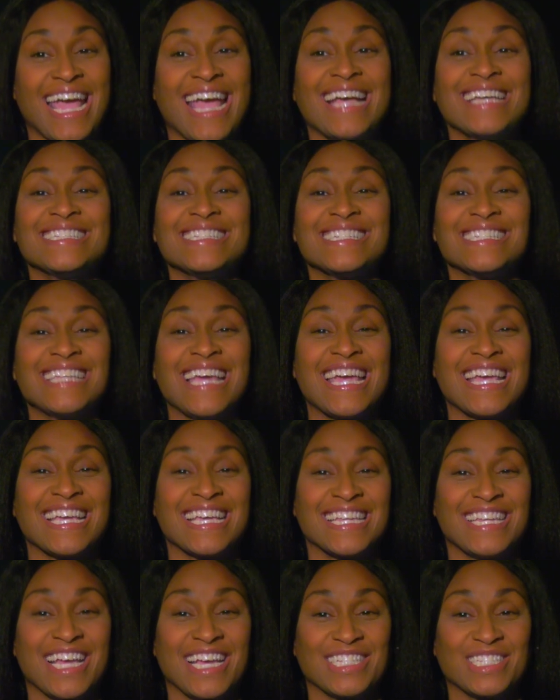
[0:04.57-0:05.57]
and staying
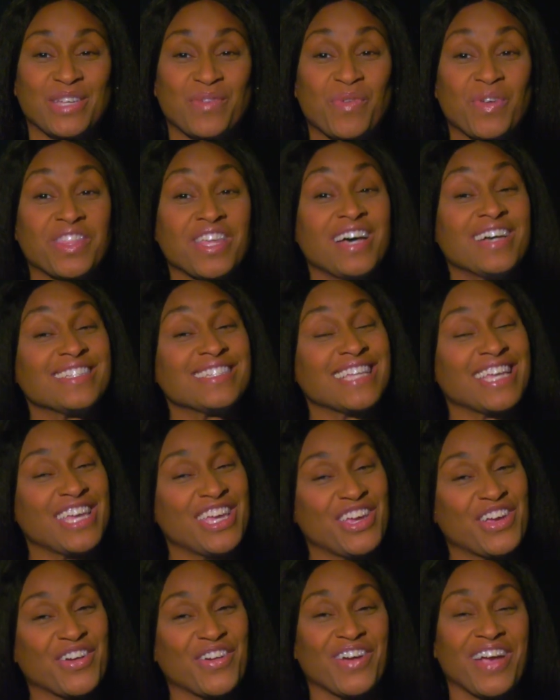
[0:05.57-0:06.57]
connected with us
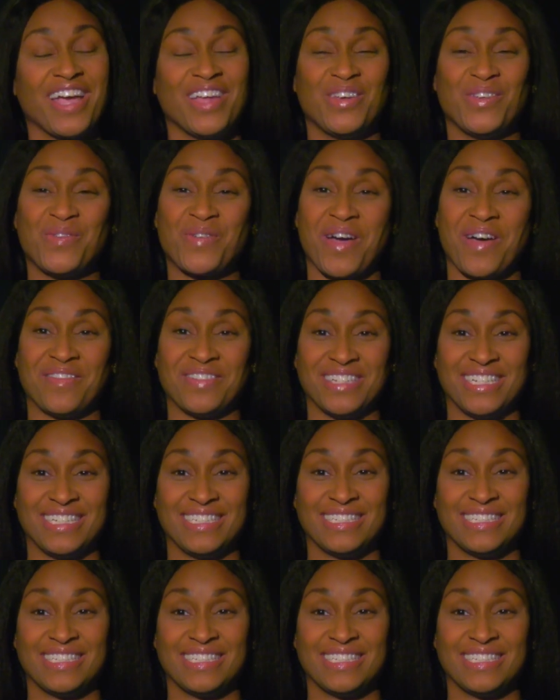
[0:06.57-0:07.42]
here at New Covenant.